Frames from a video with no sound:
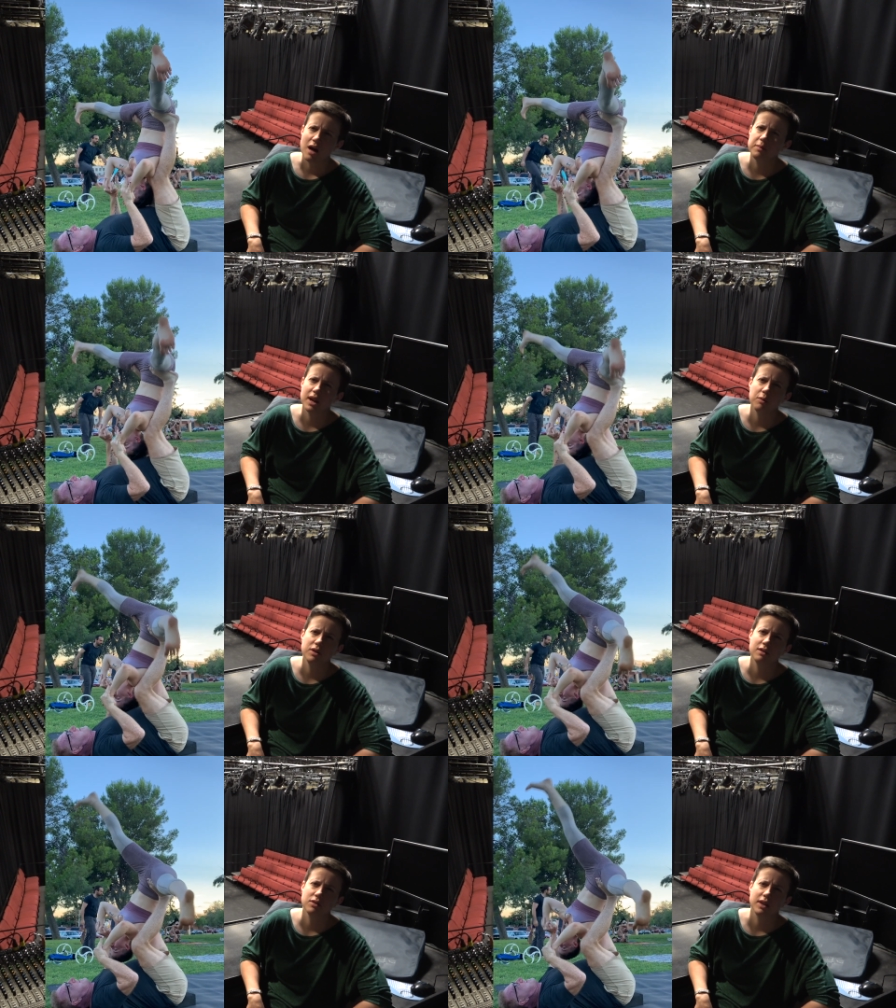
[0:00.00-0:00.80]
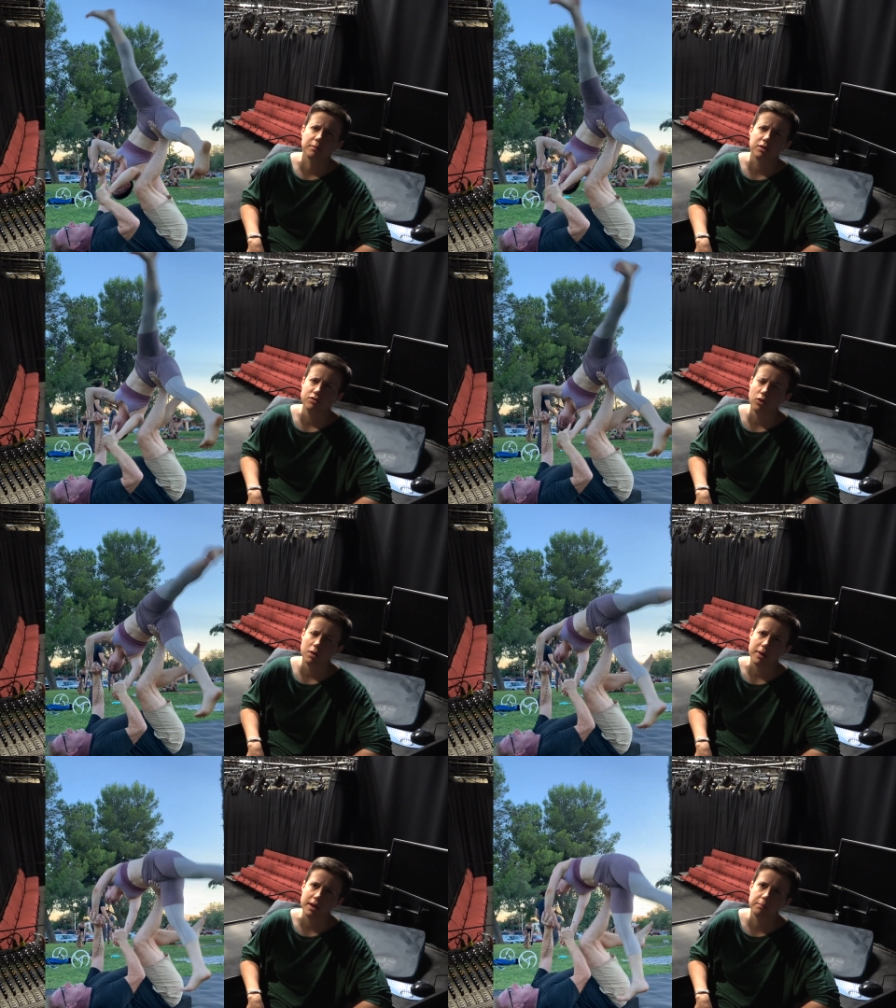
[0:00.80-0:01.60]
I mean, I would never like
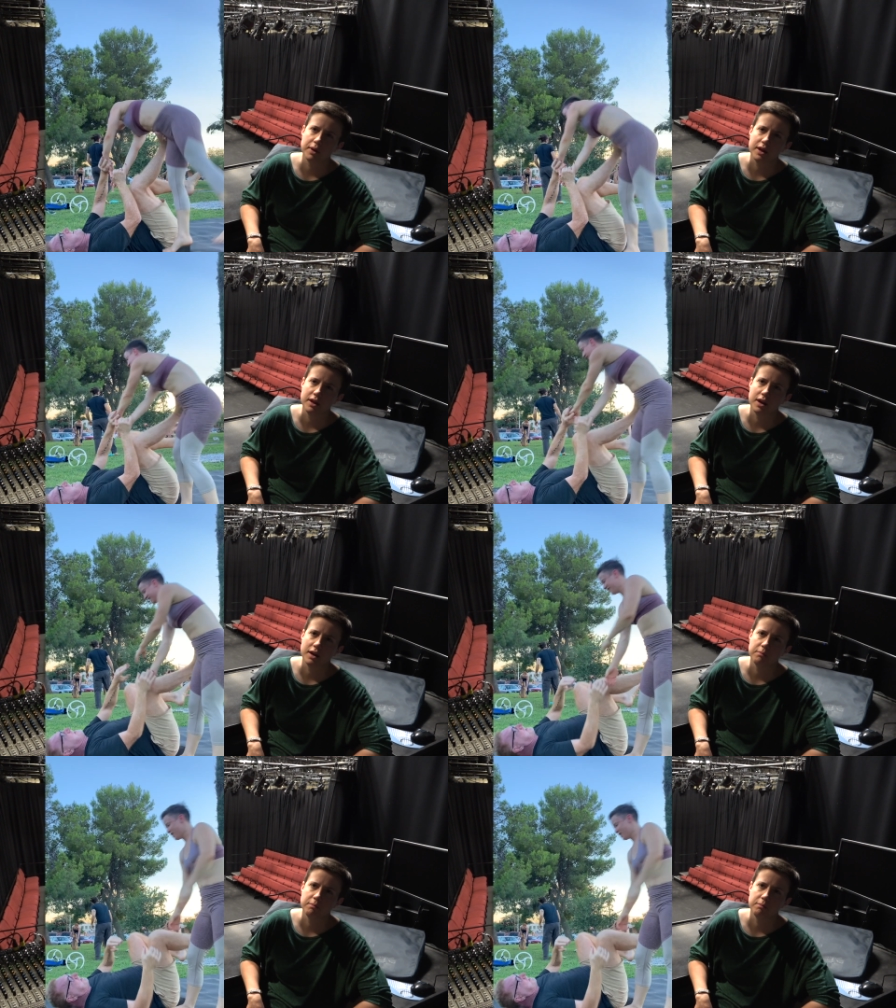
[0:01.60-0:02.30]
perform it, but do